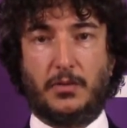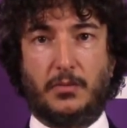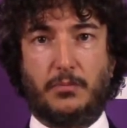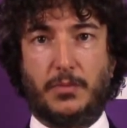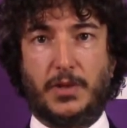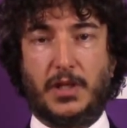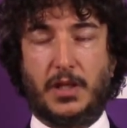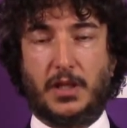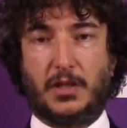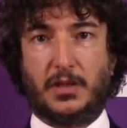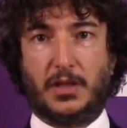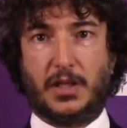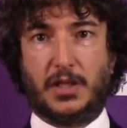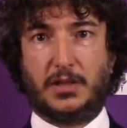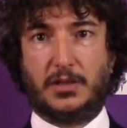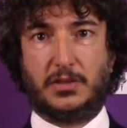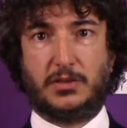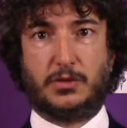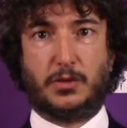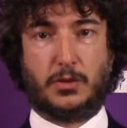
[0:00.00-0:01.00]
meaning
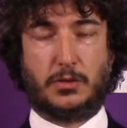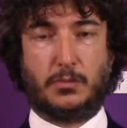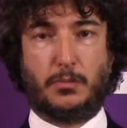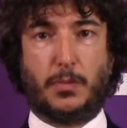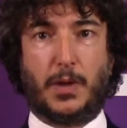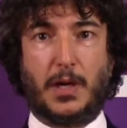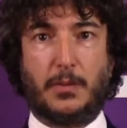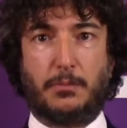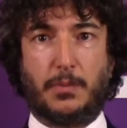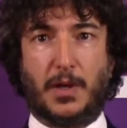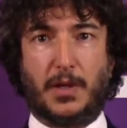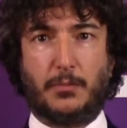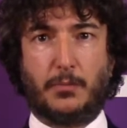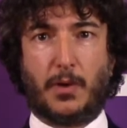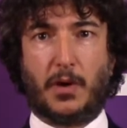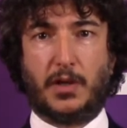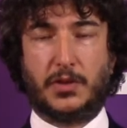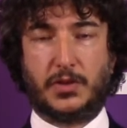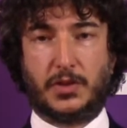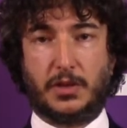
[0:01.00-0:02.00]
that certain pipeline
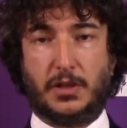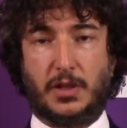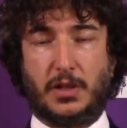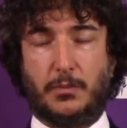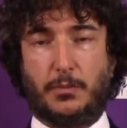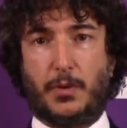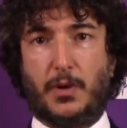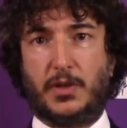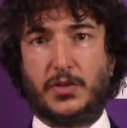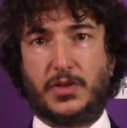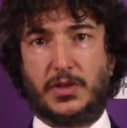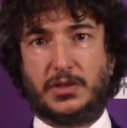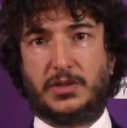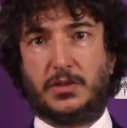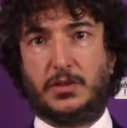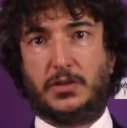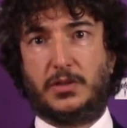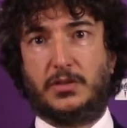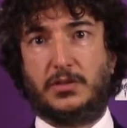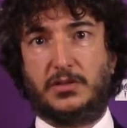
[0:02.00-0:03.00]
projects
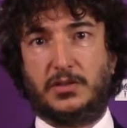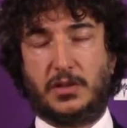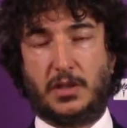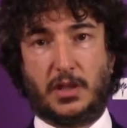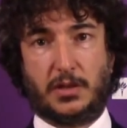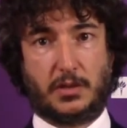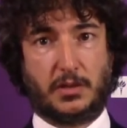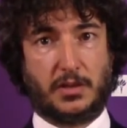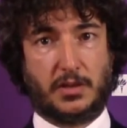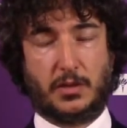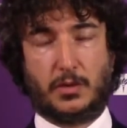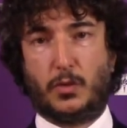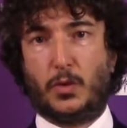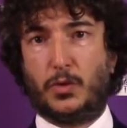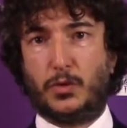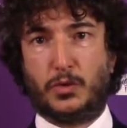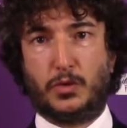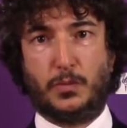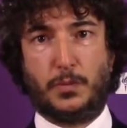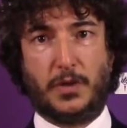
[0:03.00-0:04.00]
are not
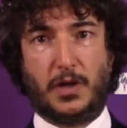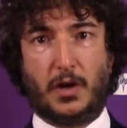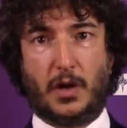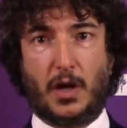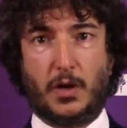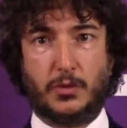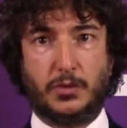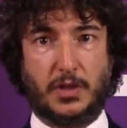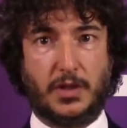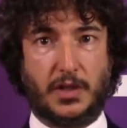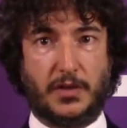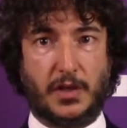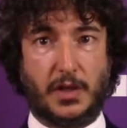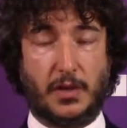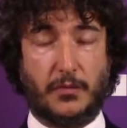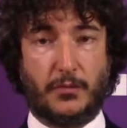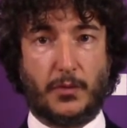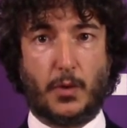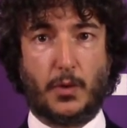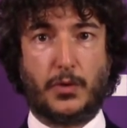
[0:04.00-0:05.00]
going to be around any
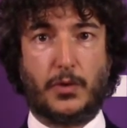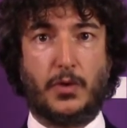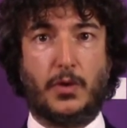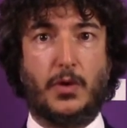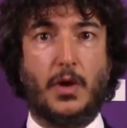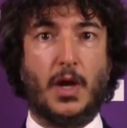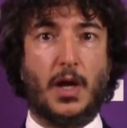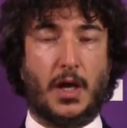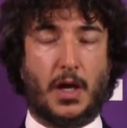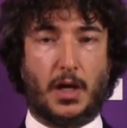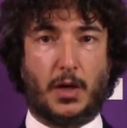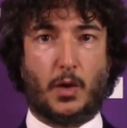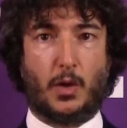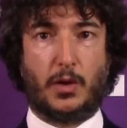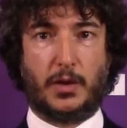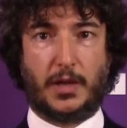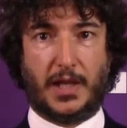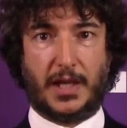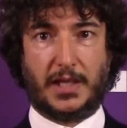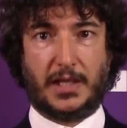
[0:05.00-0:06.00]
further, and
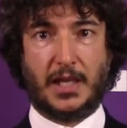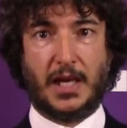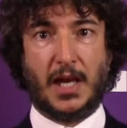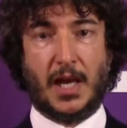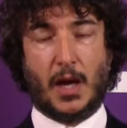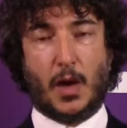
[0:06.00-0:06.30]
all that.